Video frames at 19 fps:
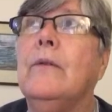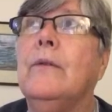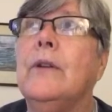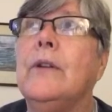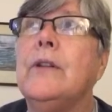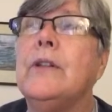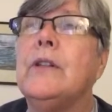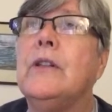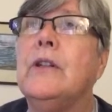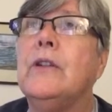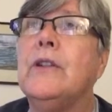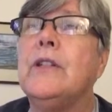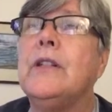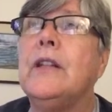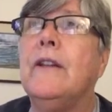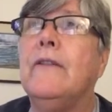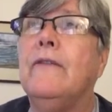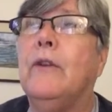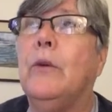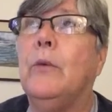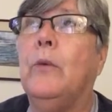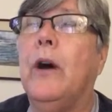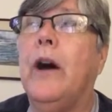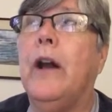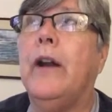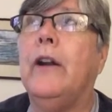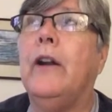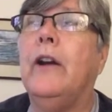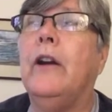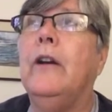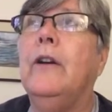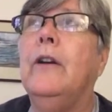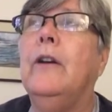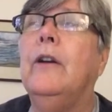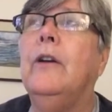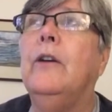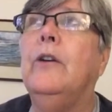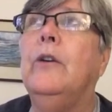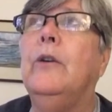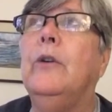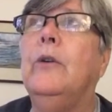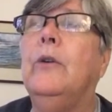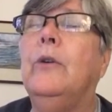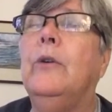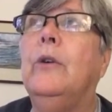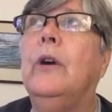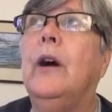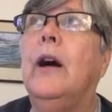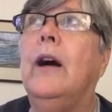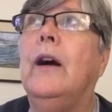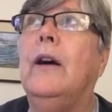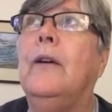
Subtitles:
was thirsting for water, who